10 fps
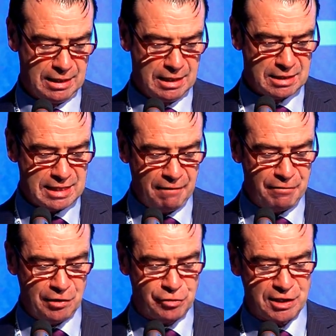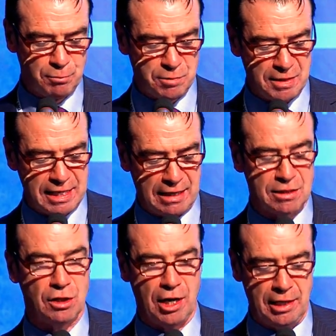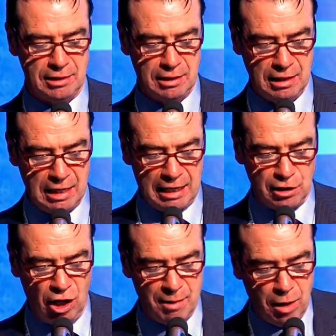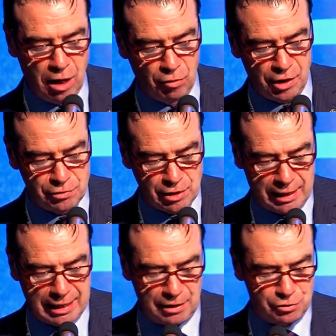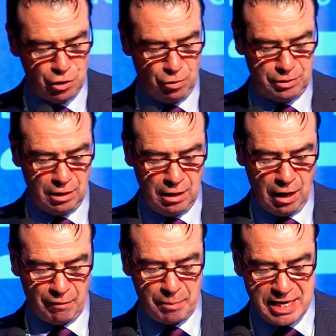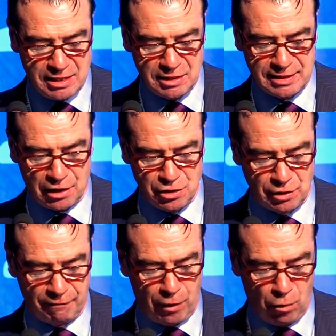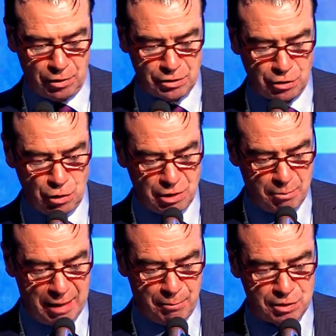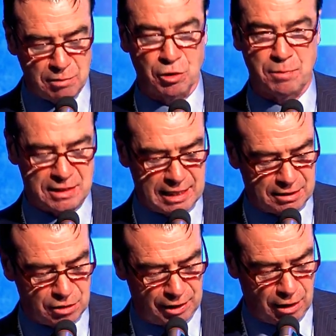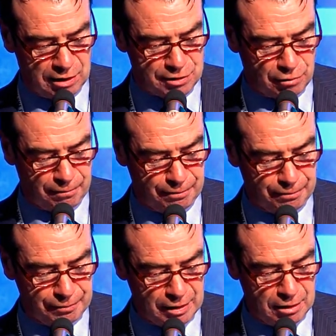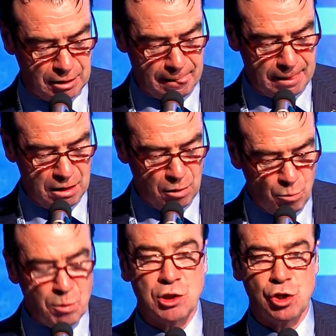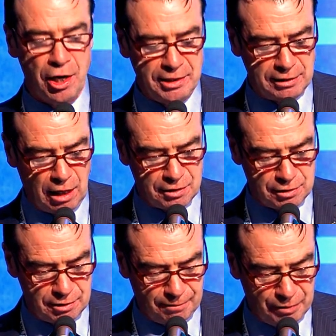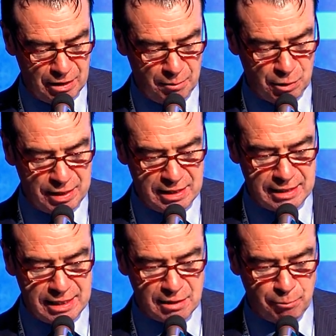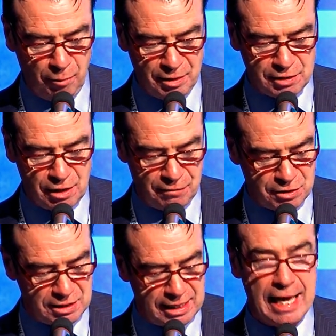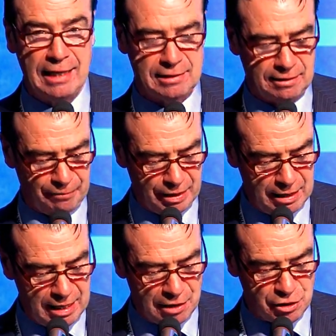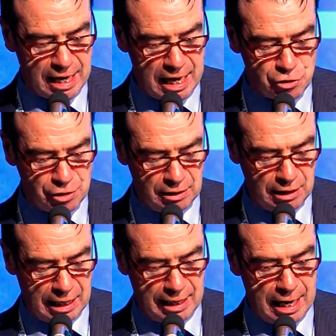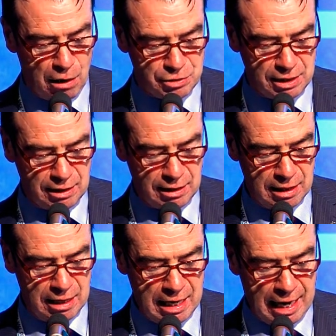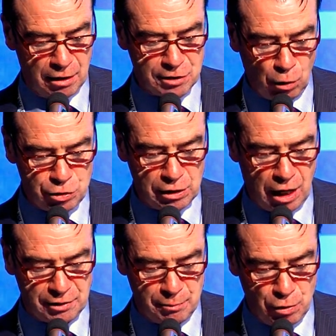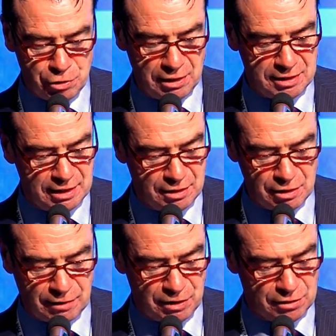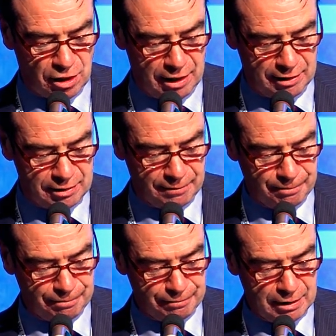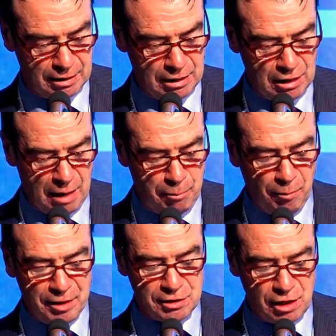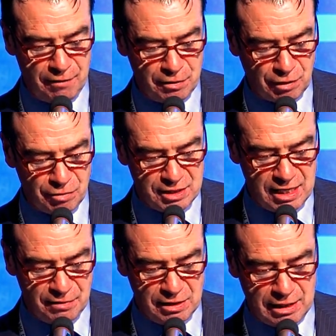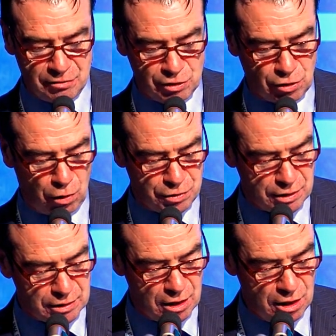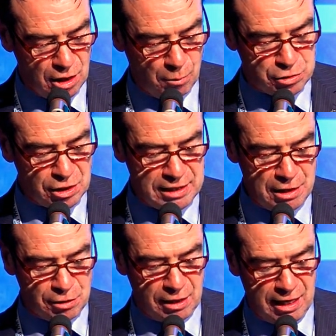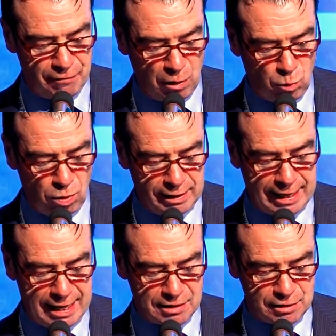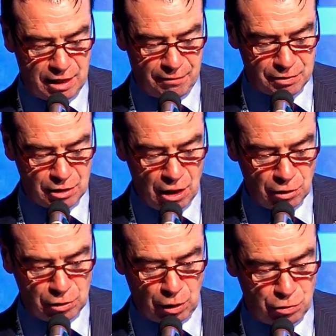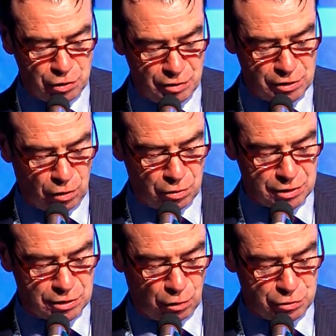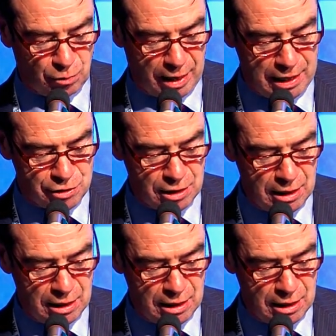Self-interest must be set aside, and the I'm all right Jack attitude of appeasing sections of voters or union members must be set aside also. We must join the dots between decent public services in health, education and housing and our social contribution as citizens of this island. Our public service and receiving these resources must continue to deliver a world-class service to those who resource the social wage,